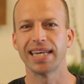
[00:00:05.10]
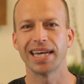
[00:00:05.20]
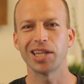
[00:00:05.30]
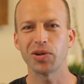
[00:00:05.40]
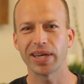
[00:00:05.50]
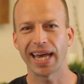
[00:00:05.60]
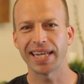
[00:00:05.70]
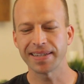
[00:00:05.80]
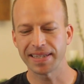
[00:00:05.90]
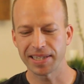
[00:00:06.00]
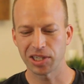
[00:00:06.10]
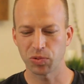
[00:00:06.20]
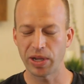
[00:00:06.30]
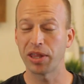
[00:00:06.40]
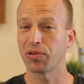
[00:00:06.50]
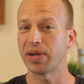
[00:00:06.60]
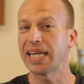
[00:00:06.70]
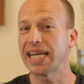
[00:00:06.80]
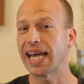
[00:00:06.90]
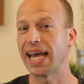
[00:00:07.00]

Hello again. This is week 3,